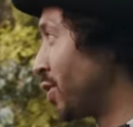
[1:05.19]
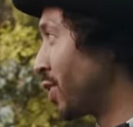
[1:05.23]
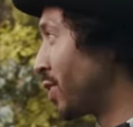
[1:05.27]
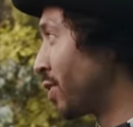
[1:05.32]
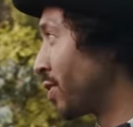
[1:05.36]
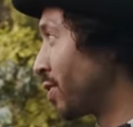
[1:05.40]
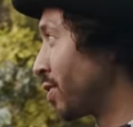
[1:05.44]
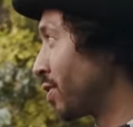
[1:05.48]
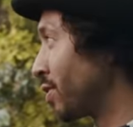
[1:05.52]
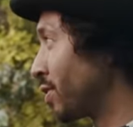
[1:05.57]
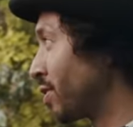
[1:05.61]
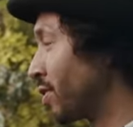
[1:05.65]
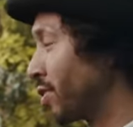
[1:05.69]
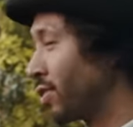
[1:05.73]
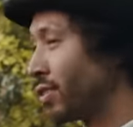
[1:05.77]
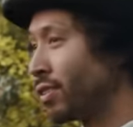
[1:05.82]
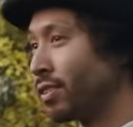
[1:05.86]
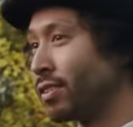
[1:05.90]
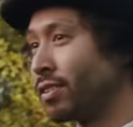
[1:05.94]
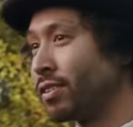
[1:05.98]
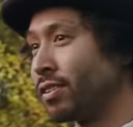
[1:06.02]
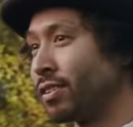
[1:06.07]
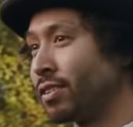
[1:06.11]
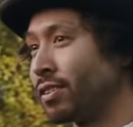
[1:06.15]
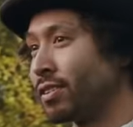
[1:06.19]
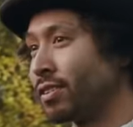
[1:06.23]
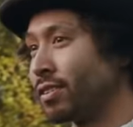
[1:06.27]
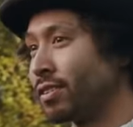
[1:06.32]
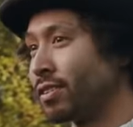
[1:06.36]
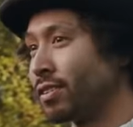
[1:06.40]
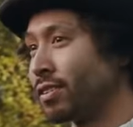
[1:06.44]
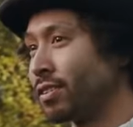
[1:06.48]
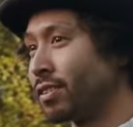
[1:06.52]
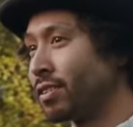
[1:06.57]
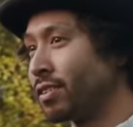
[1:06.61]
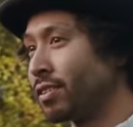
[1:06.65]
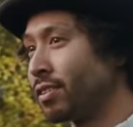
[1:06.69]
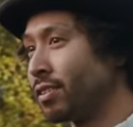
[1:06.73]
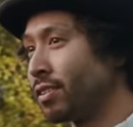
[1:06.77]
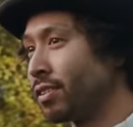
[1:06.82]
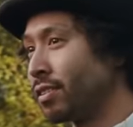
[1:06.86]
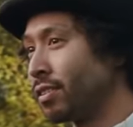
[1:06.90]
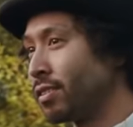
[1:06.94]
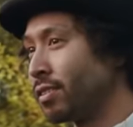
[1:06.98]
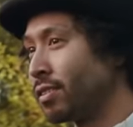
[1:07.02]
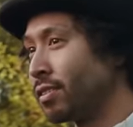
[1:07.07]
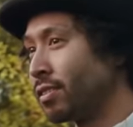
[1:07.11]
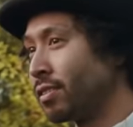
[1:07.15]

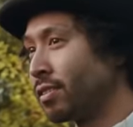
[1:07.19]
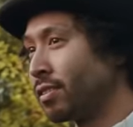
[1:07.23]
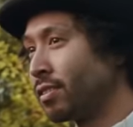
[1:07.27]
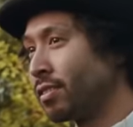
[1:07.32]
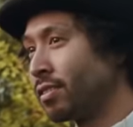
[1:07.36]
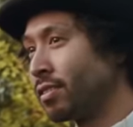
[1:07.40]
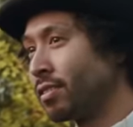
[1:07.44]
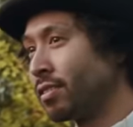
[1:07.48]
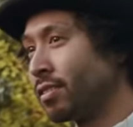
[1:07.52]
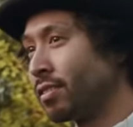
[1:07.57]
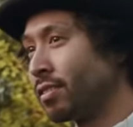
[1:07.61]
(not speaking)